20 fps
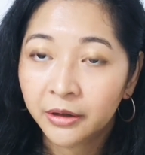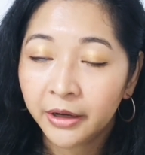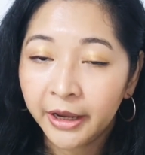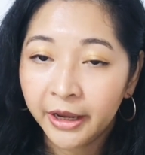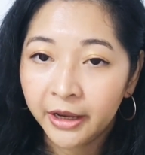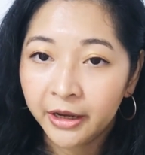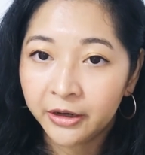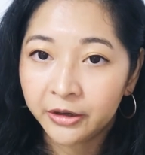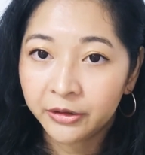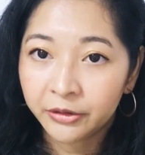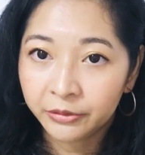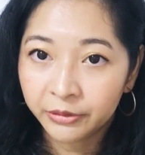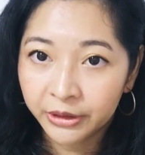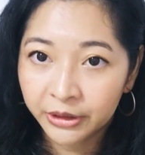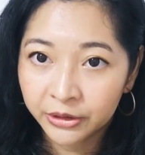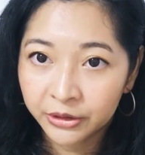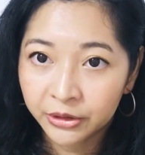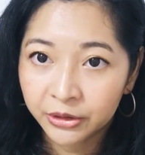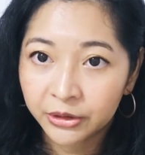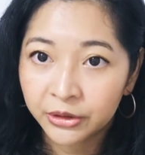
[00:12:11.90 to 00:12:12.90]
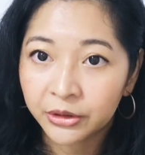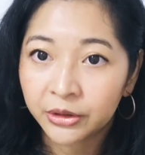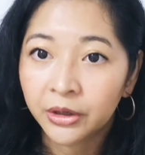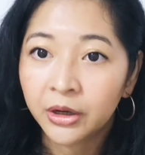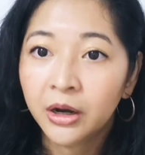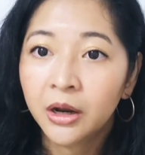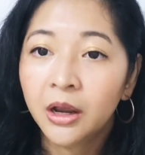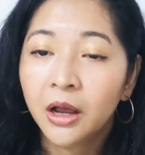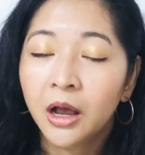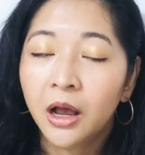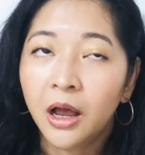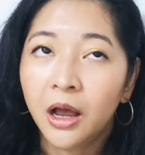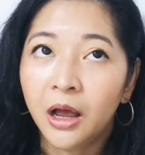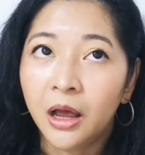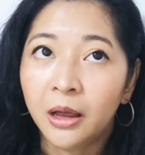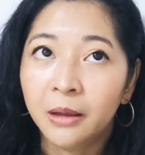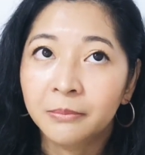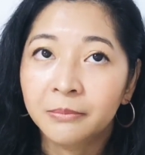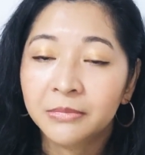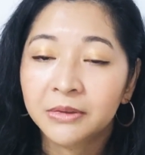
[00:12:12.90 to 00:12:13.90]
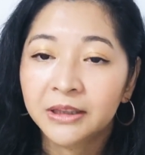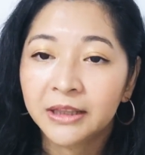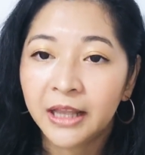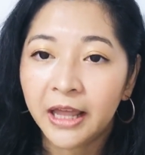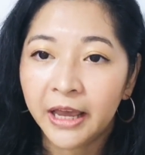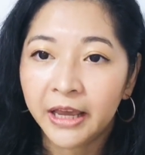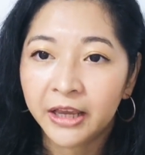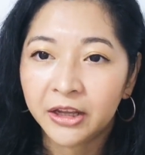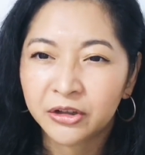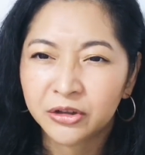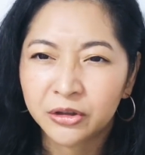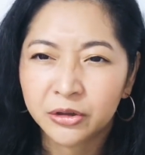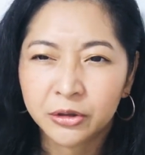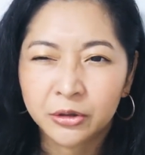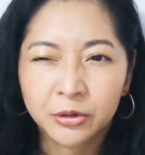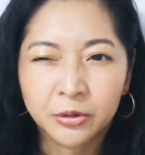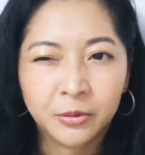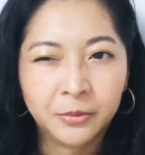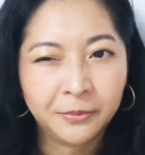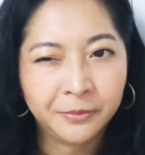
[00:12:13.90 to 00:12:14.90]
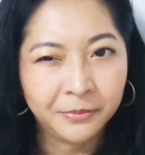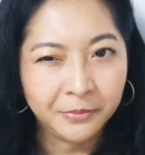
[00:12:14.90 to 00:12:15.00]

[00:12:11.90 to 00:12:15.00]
airier, lighter,